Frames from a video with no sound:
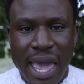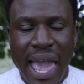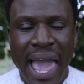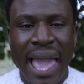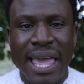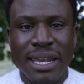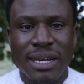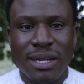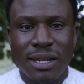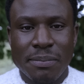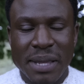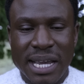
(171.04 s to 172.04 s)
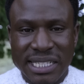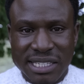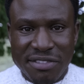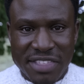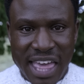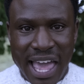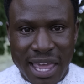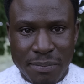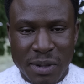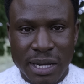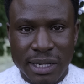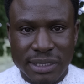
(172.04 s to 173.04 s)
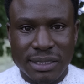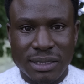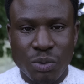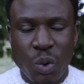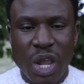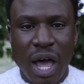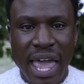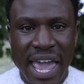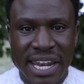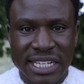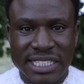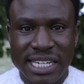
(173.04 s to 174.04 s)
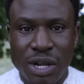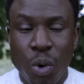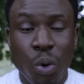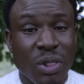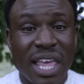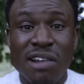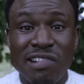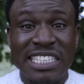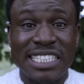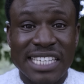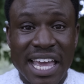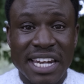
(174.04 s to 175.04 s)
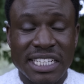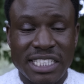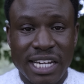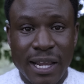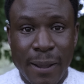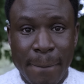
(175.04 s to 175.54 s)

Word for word: And because of that, because we are energy, all there is is energy.